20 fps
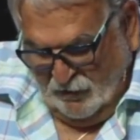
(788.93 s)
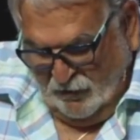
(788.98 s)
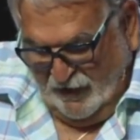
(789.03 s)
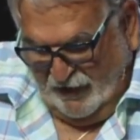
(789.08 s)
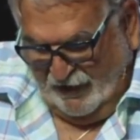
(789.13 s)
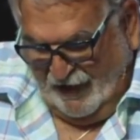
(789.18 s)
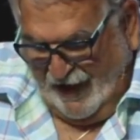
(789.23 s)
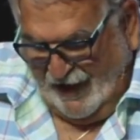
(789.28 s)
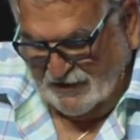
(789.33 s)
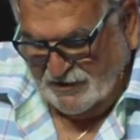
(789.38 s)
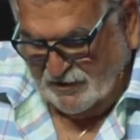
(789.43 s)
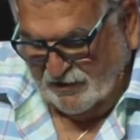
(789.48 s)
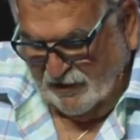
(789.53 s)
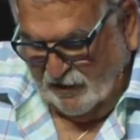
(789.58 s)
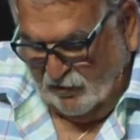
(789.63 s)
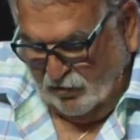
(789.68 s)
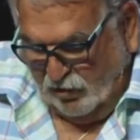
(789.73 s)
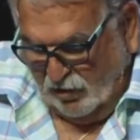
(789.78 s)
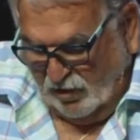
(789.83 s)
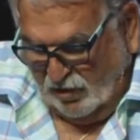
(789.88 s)
We are
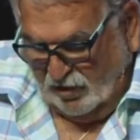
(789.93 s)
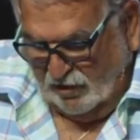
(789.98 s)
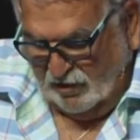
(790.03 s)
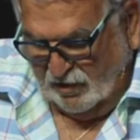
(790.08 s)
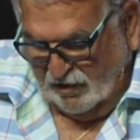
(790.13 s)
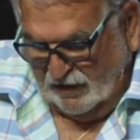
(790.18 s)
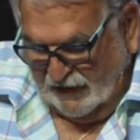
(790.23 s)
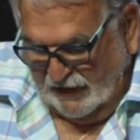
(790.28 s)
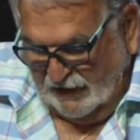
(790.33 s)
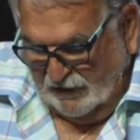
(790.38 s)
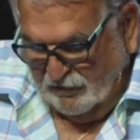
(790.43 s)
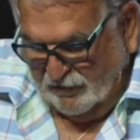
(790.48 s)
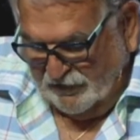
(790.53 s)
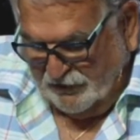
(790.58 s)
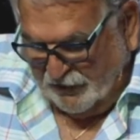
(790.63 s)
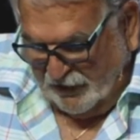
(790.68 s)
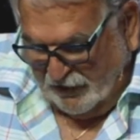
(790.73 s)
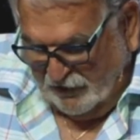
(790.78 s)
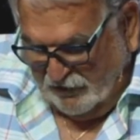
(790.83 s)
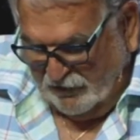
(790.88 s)
actually quarreling
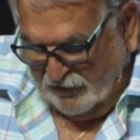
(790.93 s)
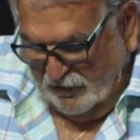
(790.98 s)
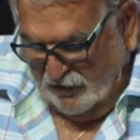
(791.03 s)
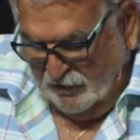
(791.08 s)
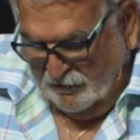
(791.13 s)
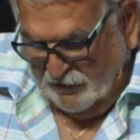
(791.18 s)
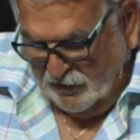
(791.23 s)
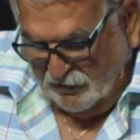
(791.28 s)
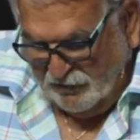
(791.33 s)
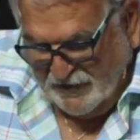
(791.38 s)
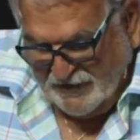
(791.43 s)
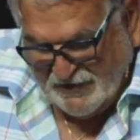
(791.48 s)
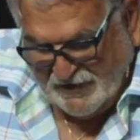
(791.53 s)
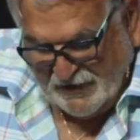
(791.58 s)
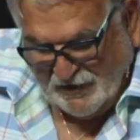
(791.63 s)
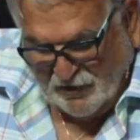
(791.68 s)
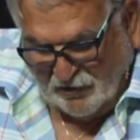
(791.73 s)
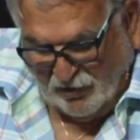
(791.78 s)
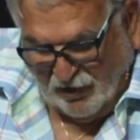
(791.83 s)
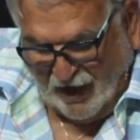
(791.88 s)
with our groom, the
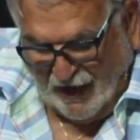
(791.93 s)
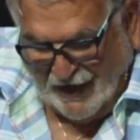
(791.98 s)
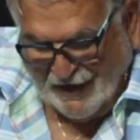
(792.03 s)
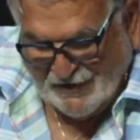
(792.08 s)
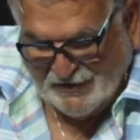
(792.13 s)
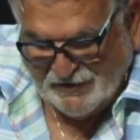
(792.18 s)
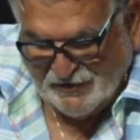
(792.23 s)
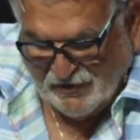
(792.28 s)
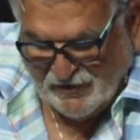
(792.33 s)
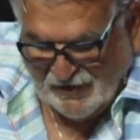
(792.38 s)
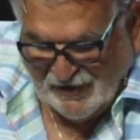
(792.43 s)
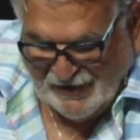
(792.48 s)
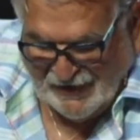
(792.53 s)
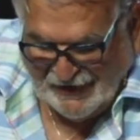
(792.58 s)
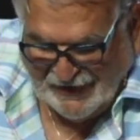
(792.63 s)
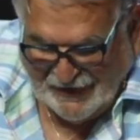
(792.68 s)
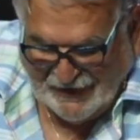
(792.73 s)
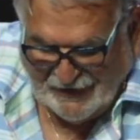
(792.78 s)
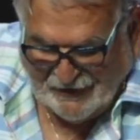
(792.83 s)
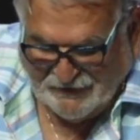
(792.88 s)
risen Christ, who
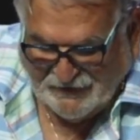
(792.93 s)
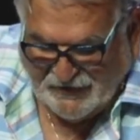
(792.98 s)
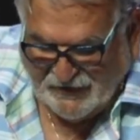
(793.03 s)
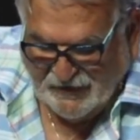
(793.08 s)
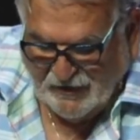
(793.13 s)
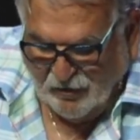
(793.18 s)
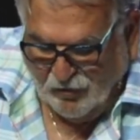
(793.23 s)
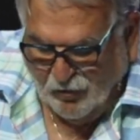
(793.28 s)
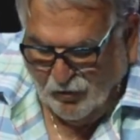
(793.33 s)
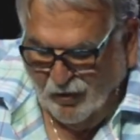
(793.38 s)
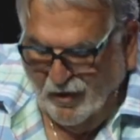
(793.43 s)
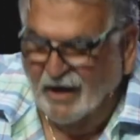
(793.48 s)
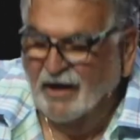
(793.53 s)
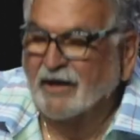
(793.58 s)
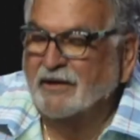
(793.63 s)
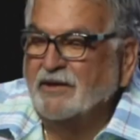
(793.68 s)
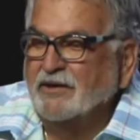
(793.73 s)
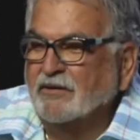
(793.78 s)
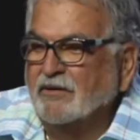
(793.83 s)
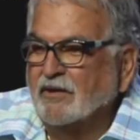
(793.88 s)
lives in the
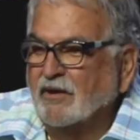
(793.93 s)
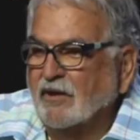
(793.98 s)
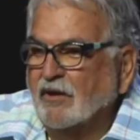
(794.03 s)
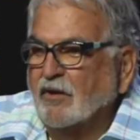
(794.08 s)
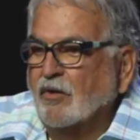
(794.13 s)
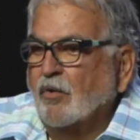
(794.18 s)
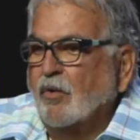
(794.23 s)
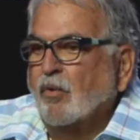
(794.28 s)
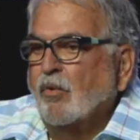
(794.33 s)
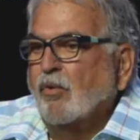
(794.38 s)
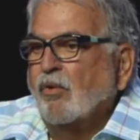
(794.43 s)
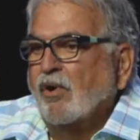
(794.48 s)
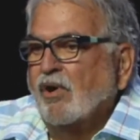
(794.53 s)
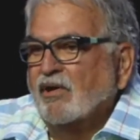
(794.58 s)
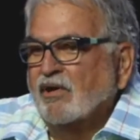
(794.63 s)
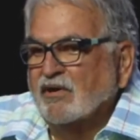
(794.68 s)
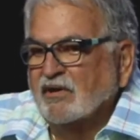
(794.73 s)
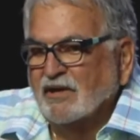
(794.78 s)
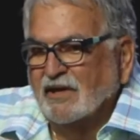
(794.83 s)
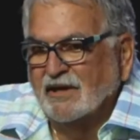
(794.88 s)
one you're
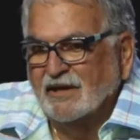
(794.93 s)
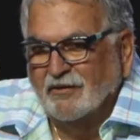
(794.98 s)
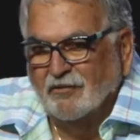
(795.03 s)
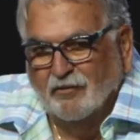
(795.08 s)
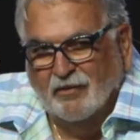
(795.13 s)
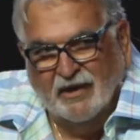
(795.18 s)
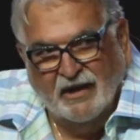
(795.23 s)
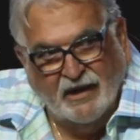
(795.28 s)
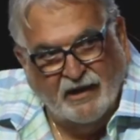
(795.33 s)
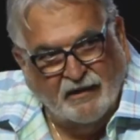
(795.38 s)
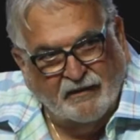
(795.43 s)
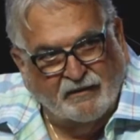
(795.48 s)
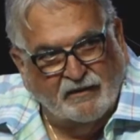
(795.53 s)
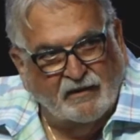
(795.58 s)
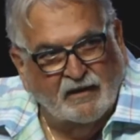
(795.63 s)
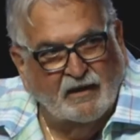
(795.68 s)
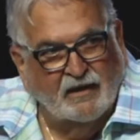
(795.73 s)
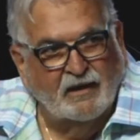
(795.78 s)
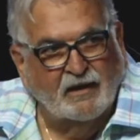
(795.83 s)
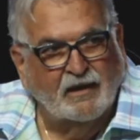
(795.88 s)
quarreling with.
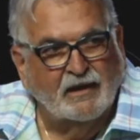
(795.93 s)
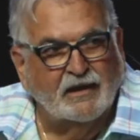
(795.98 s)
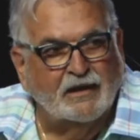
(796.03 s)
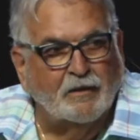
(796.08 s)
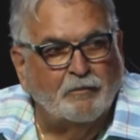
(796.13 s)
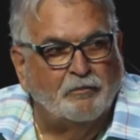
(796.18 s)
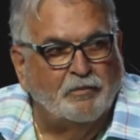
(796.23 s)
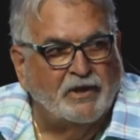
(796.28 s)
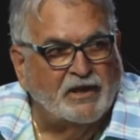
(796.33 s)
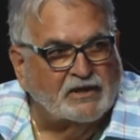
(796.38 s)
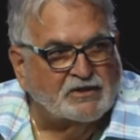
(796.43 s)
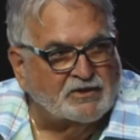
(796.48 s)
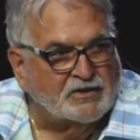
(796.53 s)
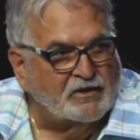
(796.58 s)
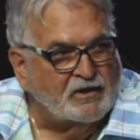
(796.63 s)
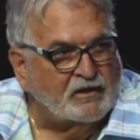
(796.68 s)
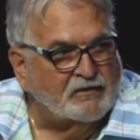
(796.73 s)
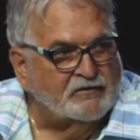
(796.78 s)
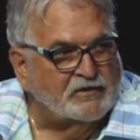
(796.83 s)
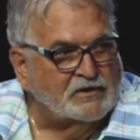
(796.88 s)
Get a
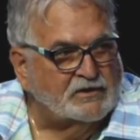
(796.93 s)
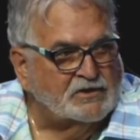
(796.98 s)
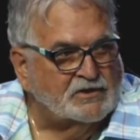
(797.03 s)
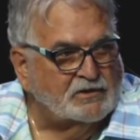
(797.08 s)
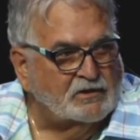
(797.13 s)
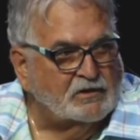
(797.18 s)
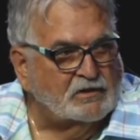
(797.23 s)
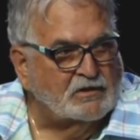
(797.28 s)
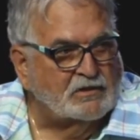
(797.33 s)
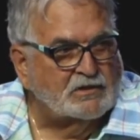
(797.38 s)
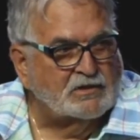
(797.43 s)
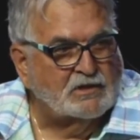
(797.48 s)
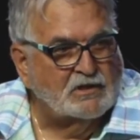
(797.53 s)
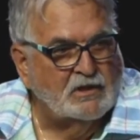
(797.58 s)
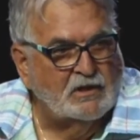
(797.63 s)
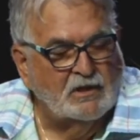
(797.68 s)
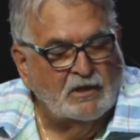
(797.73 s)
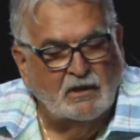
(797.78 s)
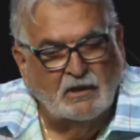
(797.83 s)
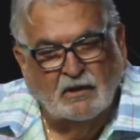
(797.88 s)
picture of it, church.
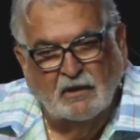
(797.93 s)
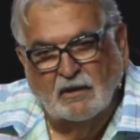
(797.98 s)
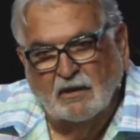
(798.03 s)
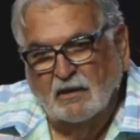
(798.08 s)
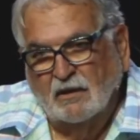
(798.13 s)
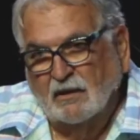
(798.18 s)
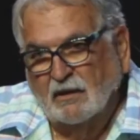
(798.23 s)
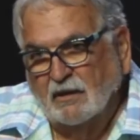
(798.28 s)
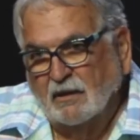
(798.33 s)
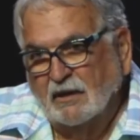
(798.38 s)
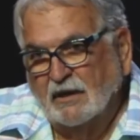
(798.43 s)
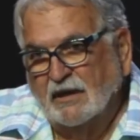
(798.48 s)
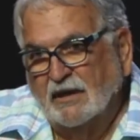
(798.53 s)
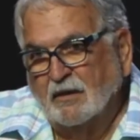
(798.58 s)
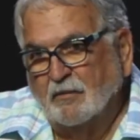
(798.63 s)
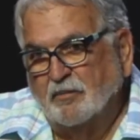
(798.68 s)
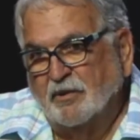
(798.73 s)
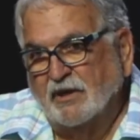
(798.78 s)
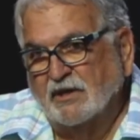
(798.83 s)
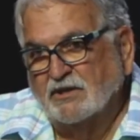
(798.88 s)

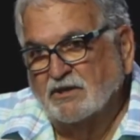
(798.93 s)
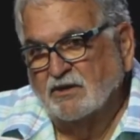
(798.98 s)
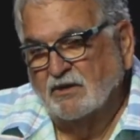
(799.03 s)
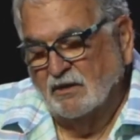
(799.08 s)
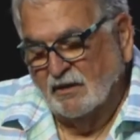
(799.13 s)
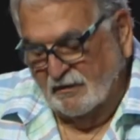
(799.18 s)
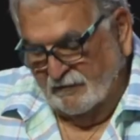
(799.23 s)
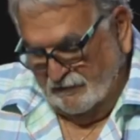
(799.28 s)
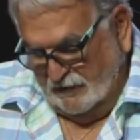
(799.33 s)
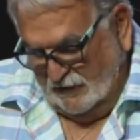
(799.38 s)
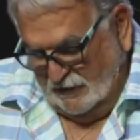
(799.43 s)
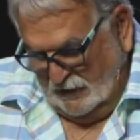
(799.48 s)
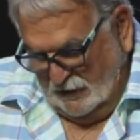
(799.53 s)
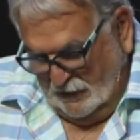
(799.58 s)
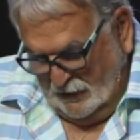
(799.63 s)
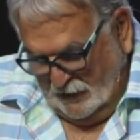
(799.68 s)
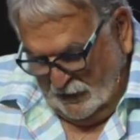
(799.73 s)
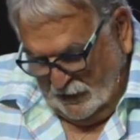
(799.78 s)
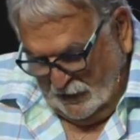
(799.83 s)
Get a picture of it.